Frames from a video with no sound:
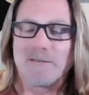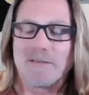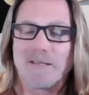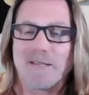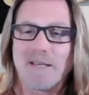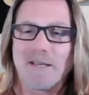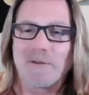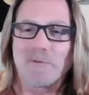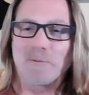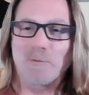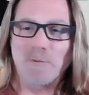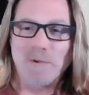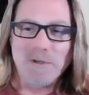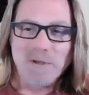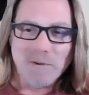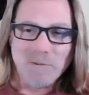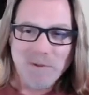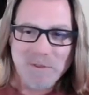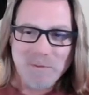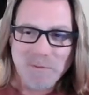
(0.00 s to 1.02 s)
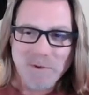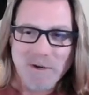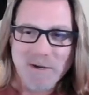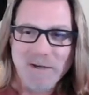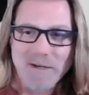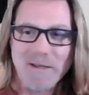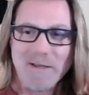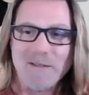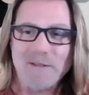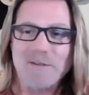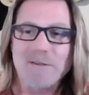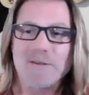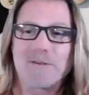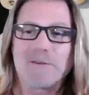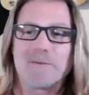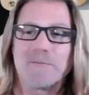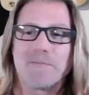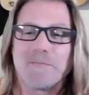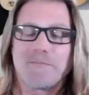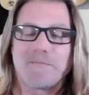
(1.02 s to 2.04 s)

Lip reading: getting real with one another,